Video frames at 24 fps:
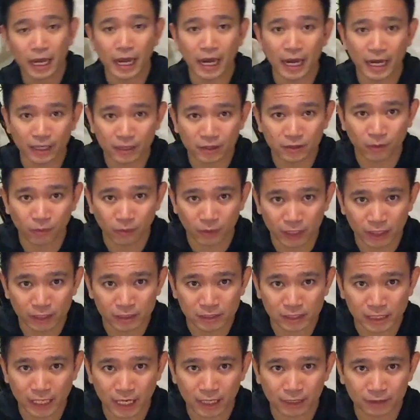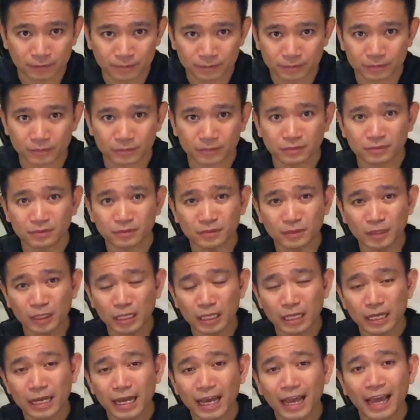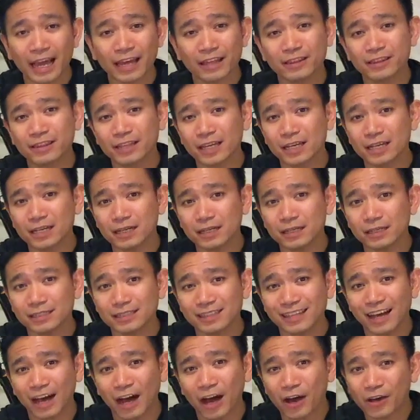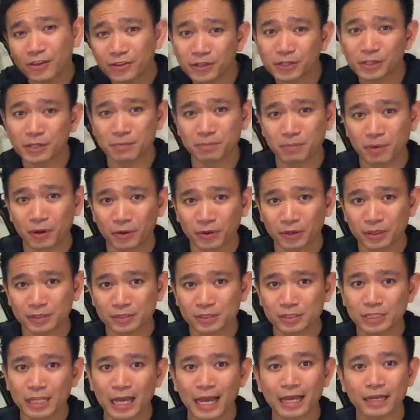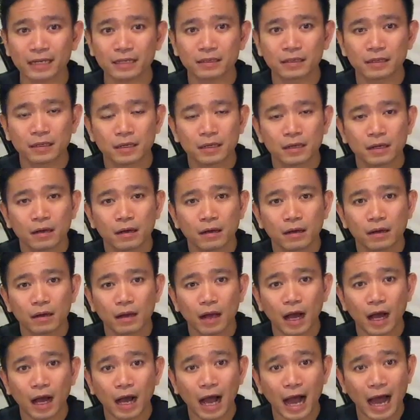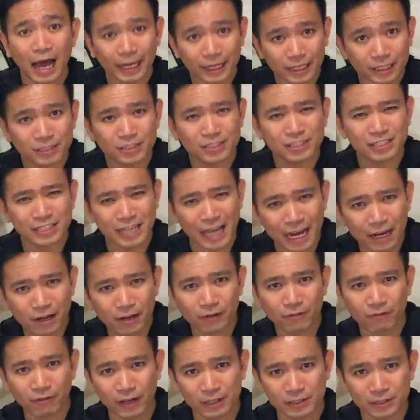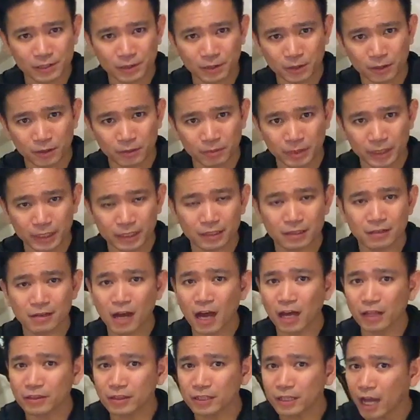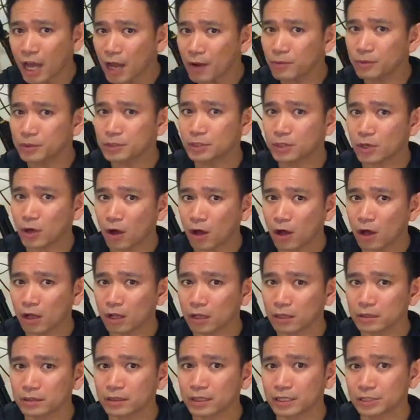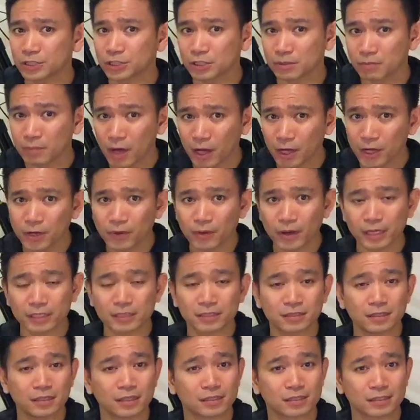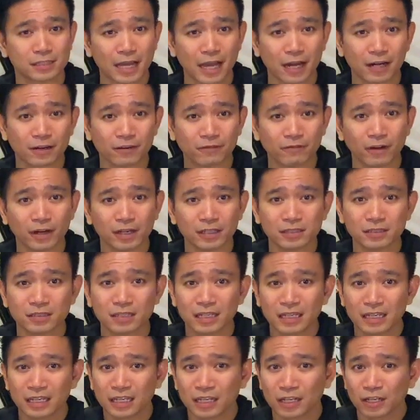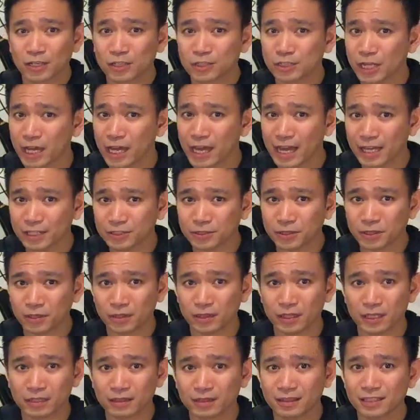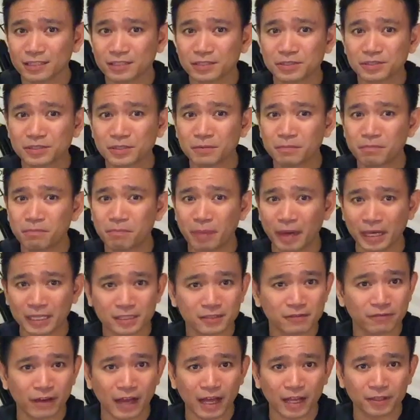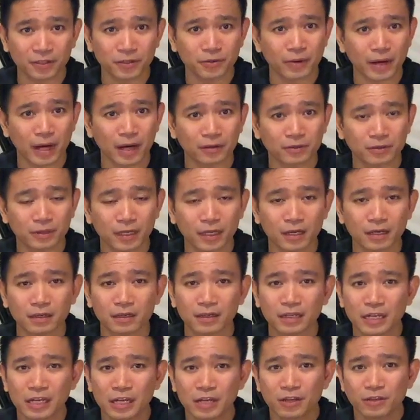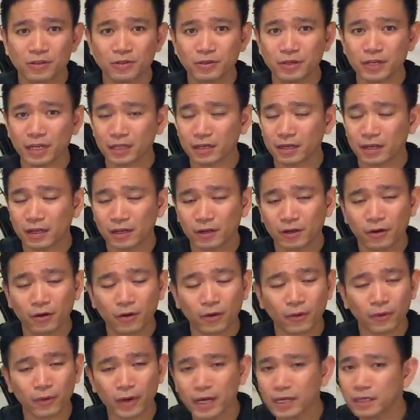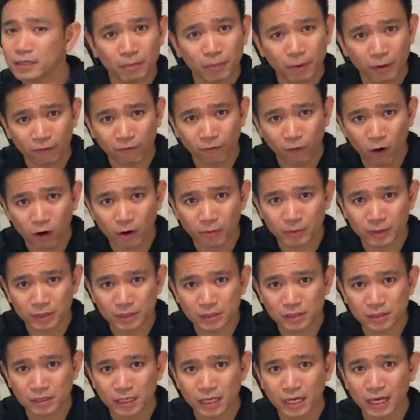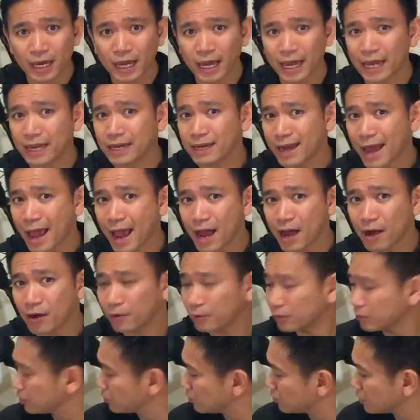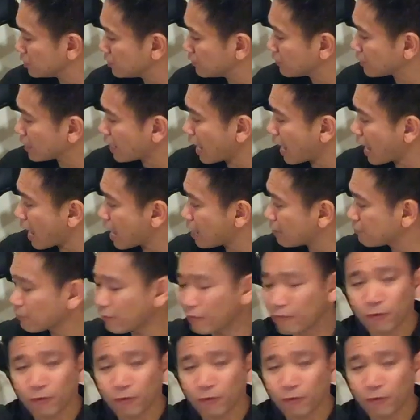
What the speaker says: and the wheel set, and the other components that I could sacrifice a little bit. Not that I would call a Shimano XT a sacrifice, because I actually think this is the best value out there. You get great performance, and now you even have a